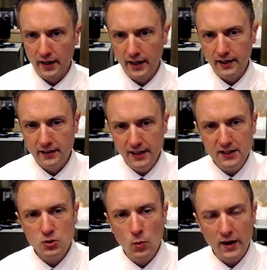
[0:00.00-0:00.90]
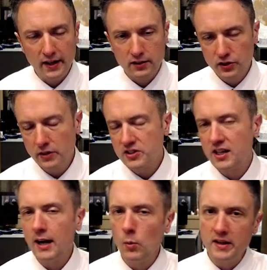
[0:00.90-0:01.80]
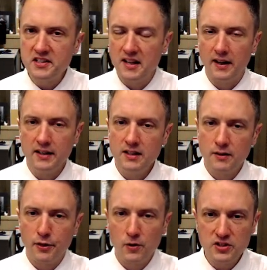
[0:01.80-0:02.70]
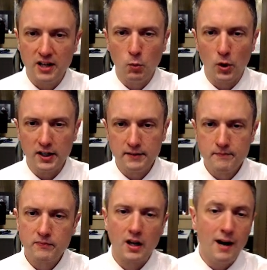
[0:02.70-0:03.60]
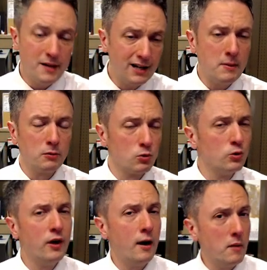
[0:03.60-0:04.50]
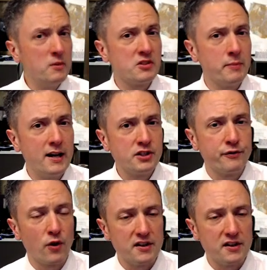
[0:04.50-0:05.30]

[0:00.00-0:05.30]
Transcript: And in its wake, clear sky Wednesday night into Thursday morning. I'm not going to be able to rule out maybe some patchy frost.